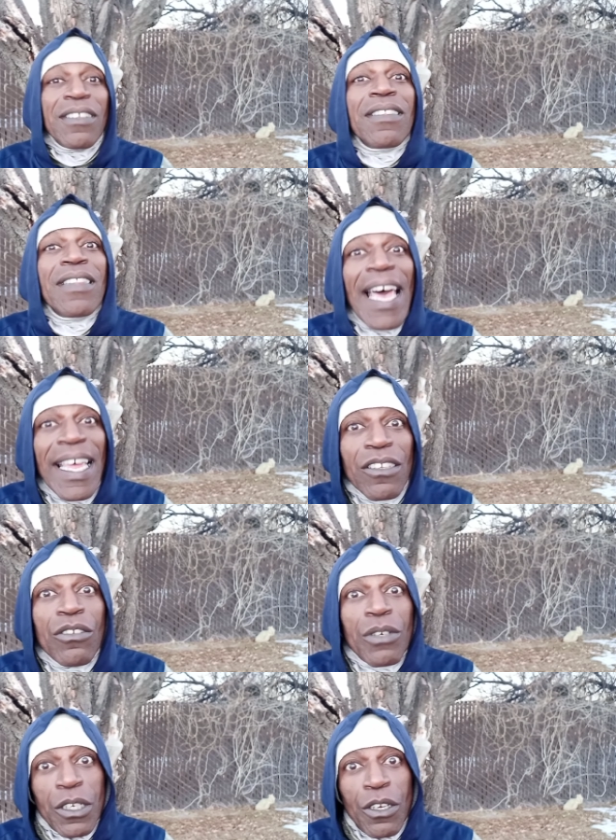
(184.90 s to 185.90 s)
that
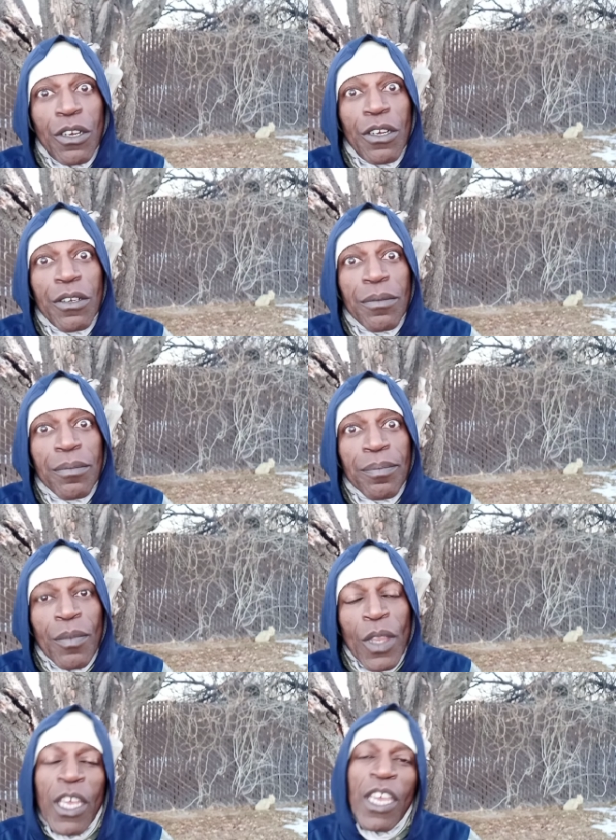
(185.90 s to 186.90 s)
to occur.
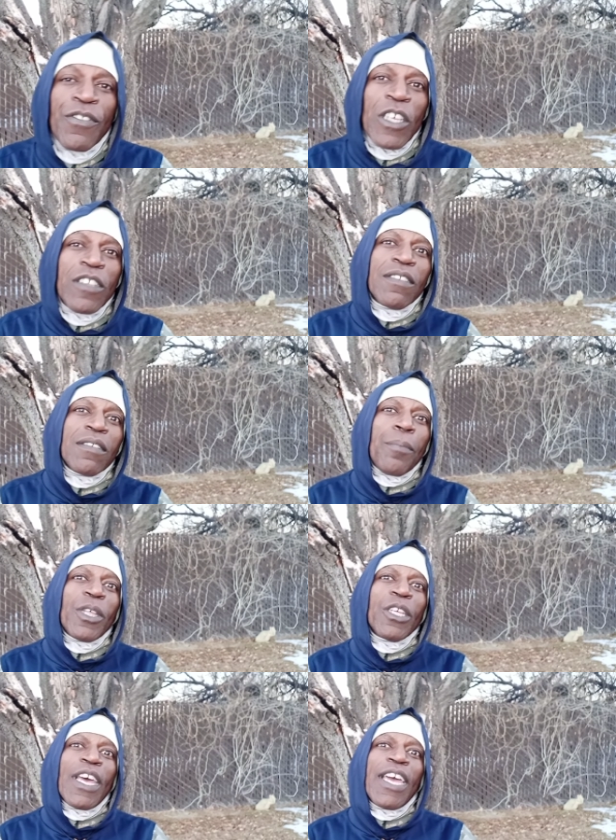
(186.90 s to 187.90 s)
If this is
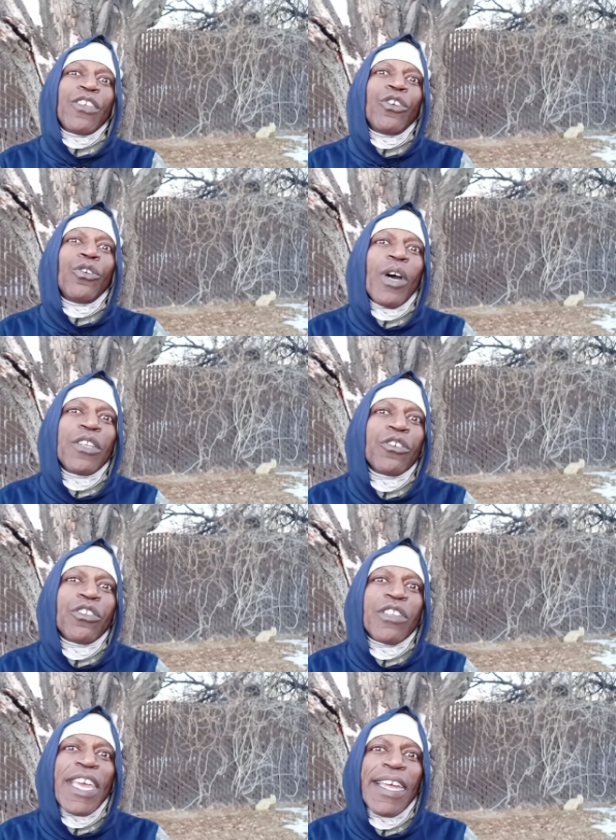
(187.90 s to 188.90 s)
something that you
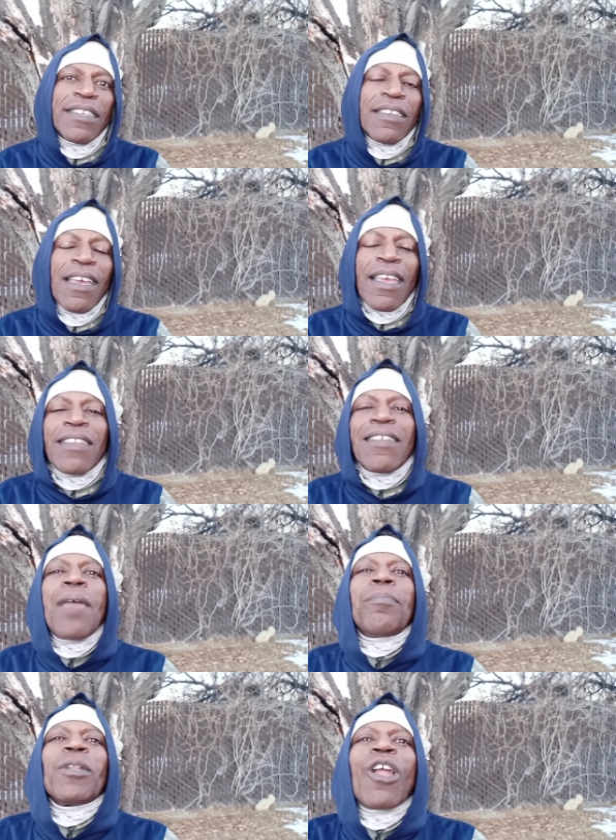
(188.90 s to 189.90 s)
understand,
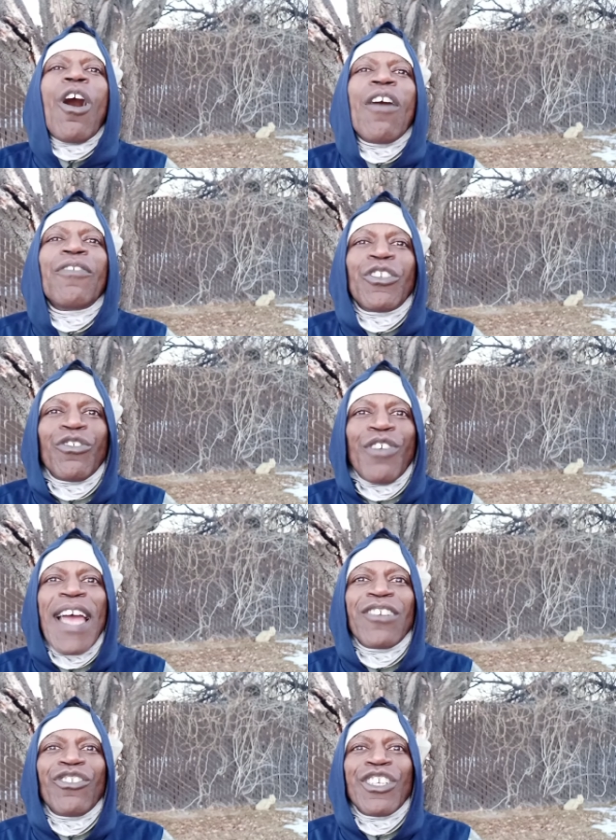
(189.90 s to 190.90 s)
type law of
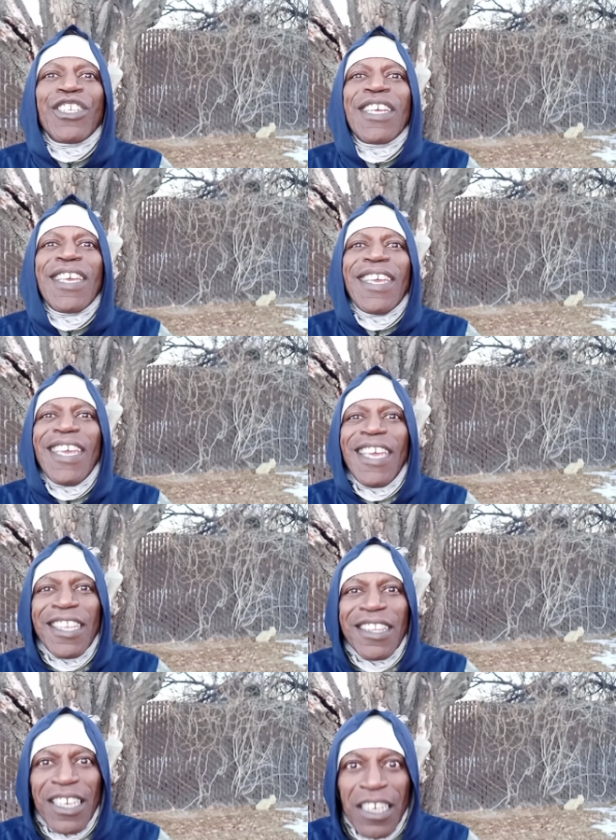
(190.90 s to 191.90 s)
attraction
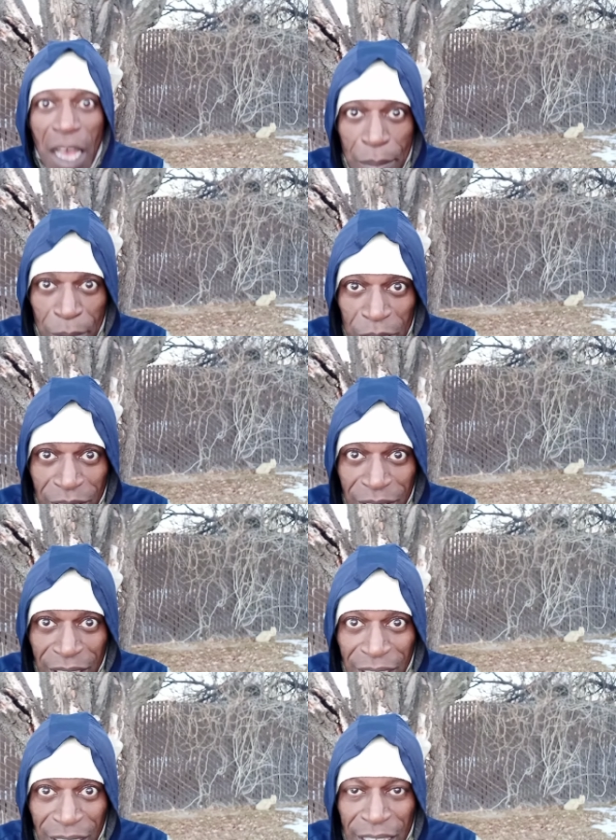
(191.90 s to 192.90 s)
in the comments.
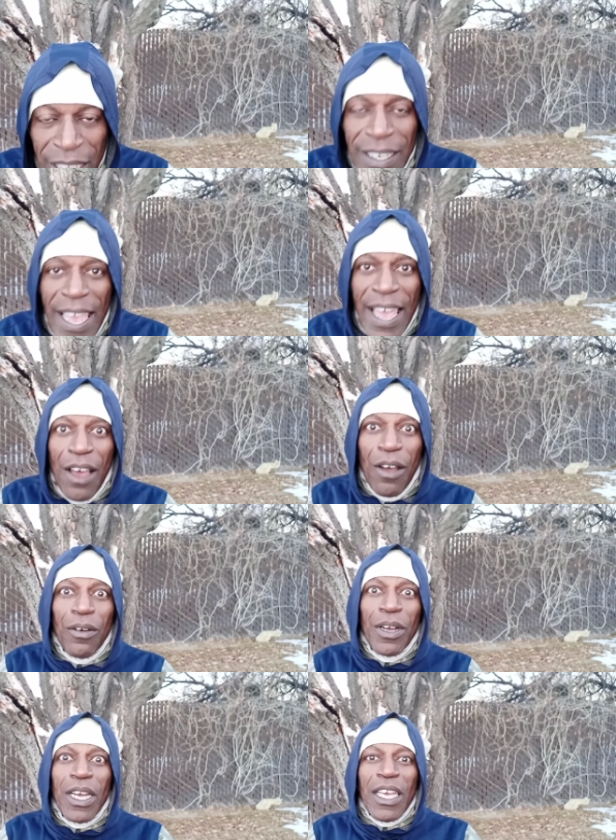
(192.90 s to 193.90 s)
Now,
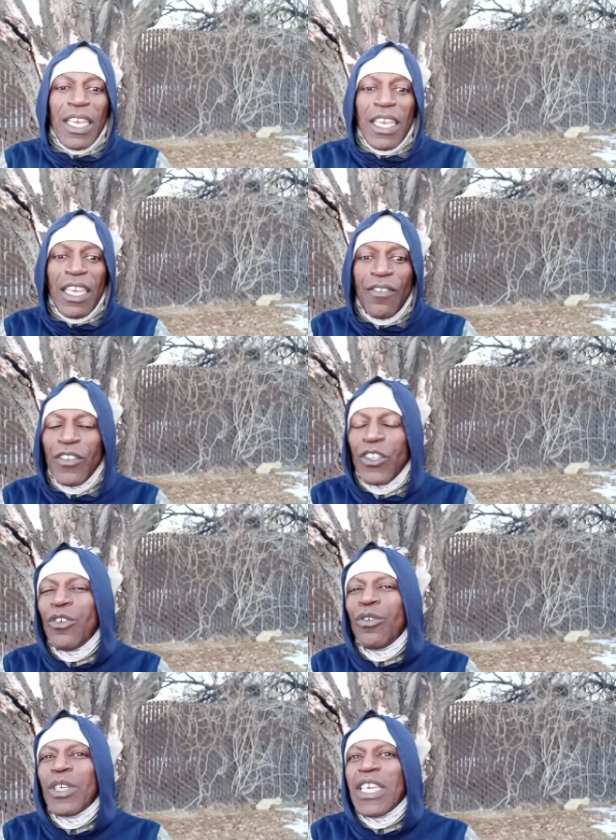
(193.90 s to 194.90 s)
if
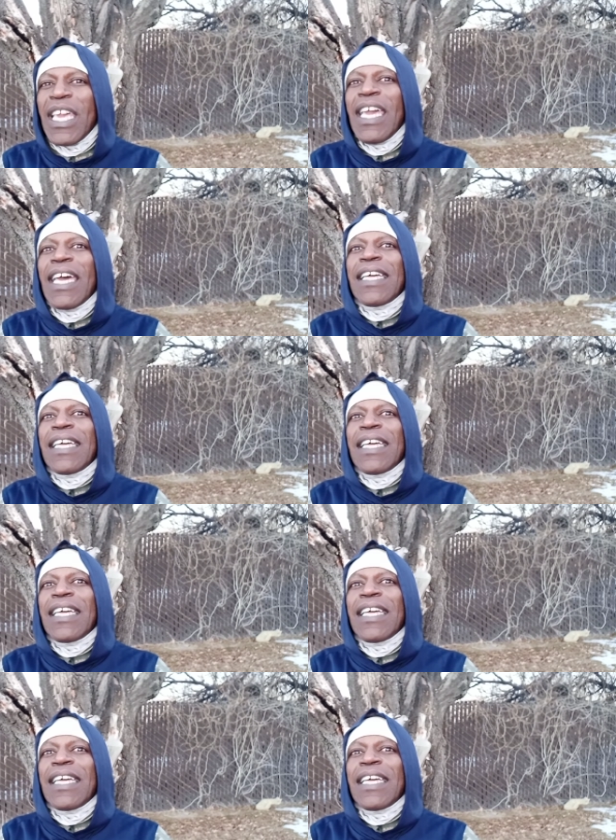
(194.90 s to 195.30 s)
you can,